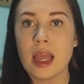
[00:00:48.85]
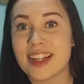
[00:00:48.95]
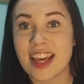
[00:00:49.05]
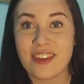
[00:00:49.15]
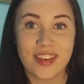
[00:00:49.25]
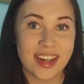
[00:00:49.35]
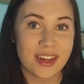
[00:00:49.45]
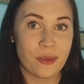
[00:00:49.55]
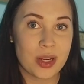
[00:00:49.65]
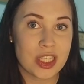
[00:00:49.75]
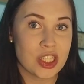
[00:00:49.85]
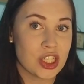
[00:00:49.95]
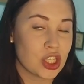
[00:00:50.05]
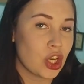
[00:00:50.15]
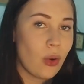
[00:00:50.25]
I figured we should
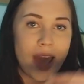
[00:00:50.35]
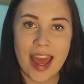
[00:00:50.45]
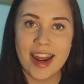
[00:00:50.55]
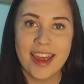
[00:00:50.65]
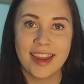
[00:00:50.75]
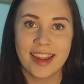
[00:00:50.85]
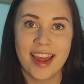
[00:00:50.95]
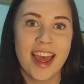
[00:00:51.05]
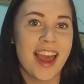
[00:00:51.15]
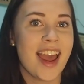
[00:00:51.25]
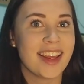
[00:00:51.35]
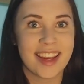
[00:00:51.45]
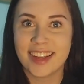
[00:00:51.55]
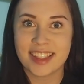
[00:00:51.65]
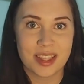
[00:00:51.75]
just go ahead and
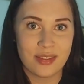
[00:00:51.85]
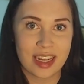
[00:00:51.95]
get into the